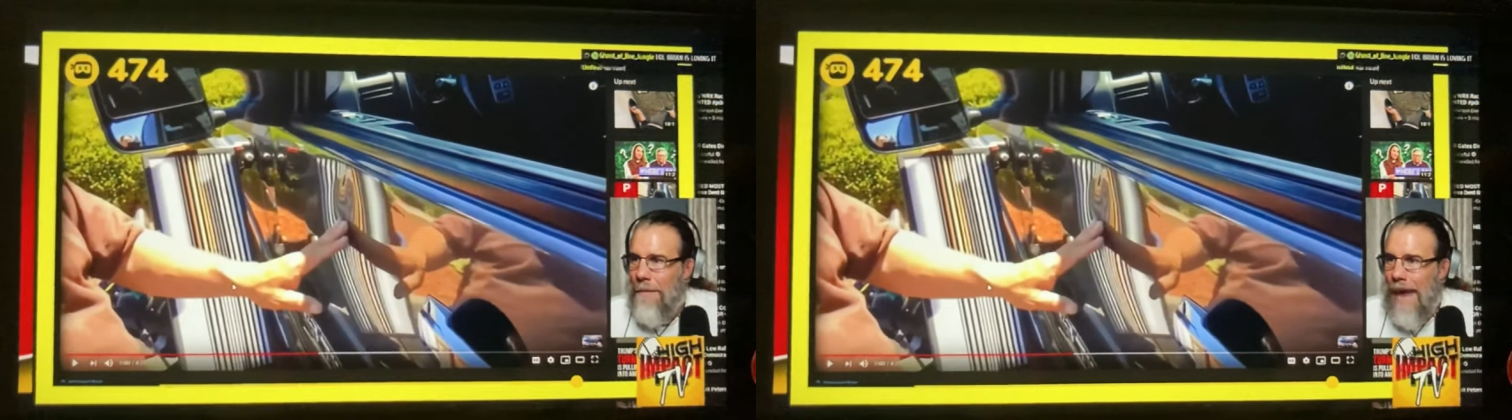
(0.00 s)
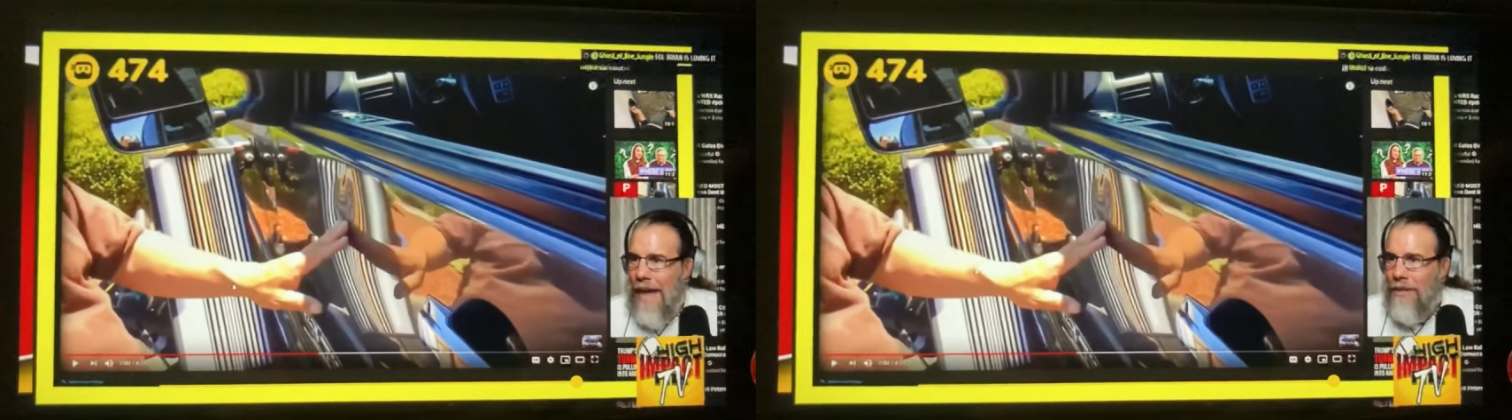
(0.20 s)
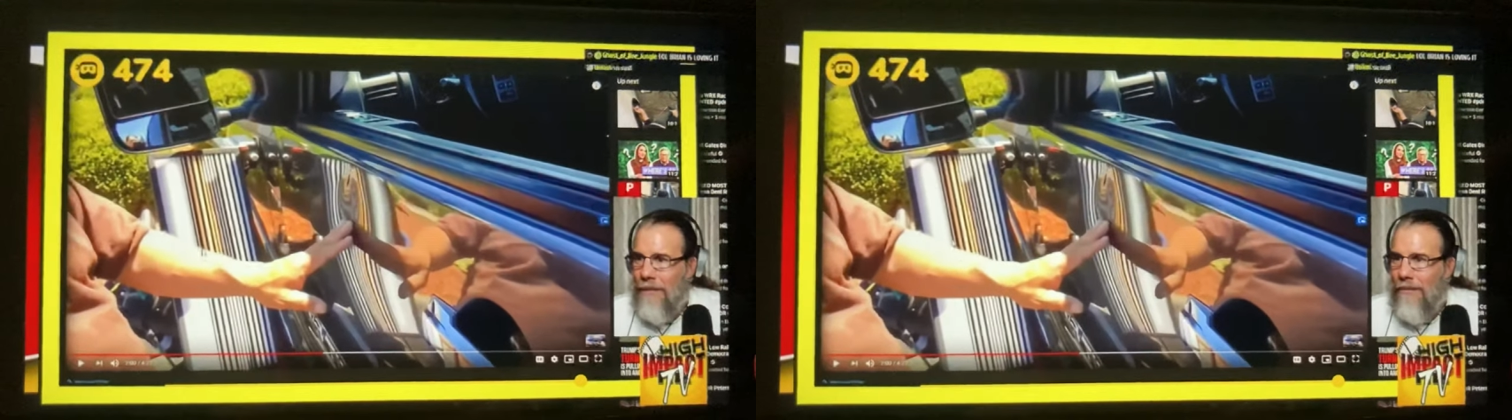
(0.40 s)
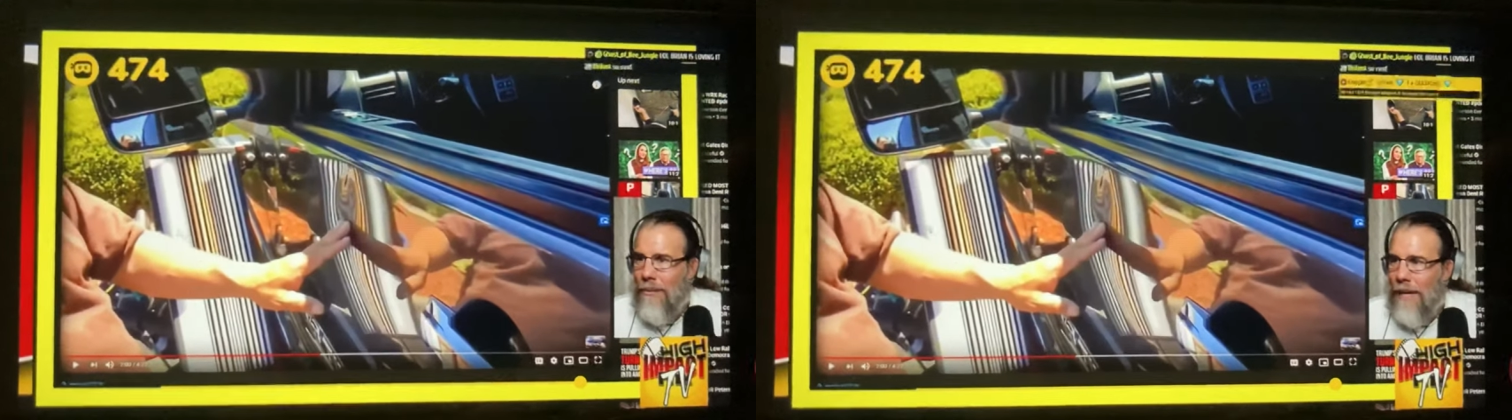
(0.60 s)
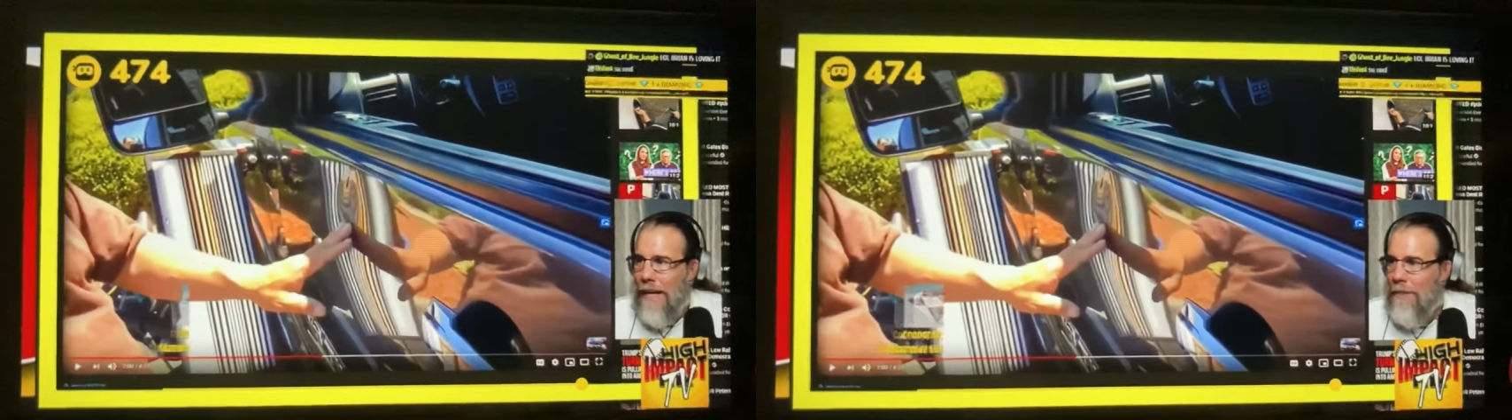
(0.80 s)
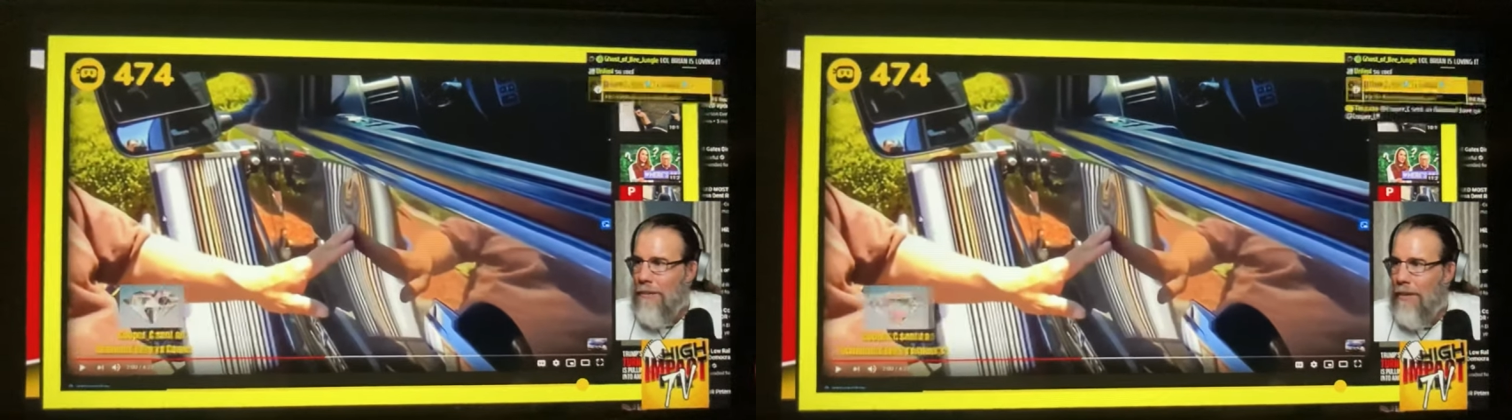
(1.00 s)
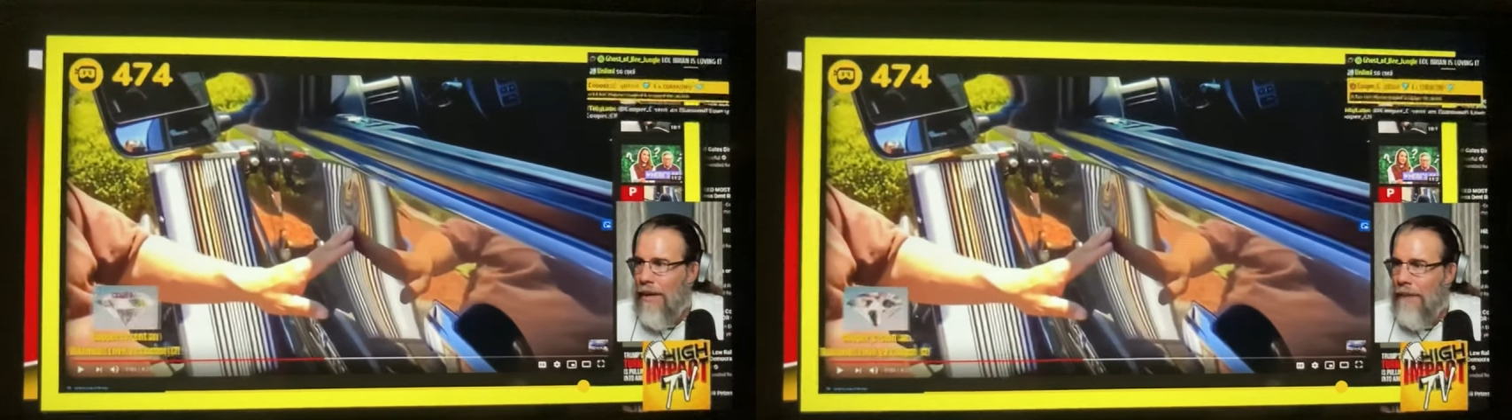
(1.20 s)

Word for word: magic for lay people like